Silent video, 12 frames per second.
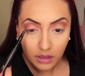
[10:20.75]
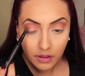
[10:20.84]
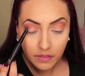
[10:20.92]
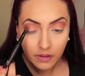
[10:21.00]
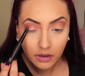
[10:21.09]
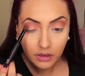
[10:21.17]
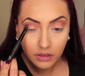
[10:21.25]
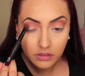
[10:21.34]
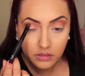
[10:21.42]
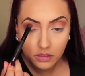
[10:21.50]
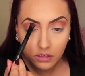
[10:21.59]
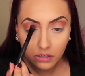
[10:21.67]
and
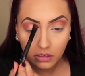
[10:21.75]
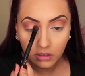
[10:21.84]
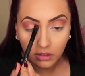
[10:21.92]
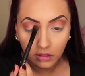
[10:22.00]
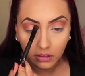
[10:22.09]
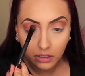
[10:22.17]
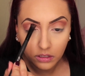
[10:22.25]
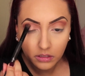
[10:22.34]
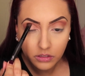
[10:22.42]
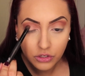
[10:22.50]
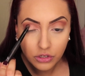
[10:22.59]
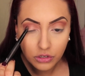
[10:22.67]
there's
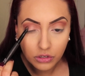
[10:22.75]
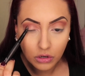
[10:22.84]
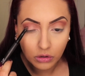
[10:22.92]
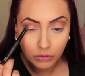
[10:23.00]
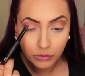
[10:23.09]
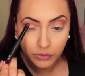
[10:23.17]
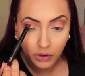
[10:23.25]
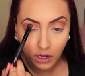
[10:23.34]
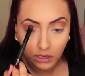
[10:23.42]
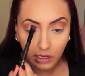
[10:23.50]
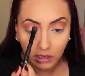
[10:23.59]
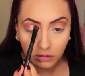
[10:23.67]
little to no
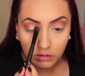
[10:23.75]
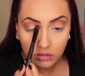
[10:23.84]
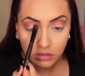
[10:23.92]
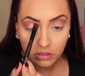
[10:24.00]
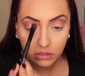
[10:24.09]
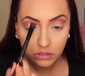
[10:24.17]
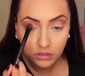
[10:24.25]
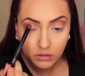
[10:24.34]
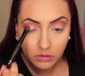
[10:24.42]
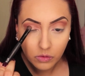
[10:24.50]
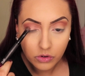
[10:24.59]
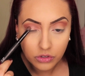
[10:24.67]
fallout,
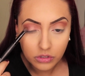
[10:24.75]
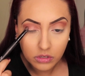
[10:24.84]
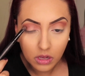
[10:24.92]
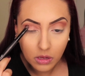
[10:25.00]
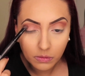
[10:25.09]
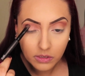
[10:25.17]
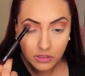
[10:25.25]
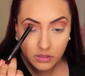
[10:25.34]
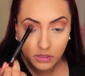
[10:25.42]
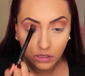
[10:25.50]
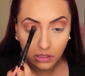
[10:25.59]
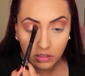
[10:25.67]
which is always
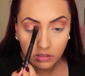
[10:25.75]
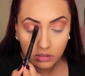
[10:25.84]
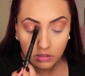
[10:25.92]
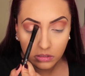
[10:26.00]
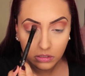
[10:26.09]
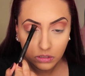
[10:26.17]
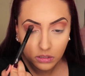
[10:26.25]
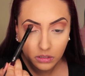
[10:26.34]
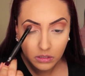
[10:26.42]
nice.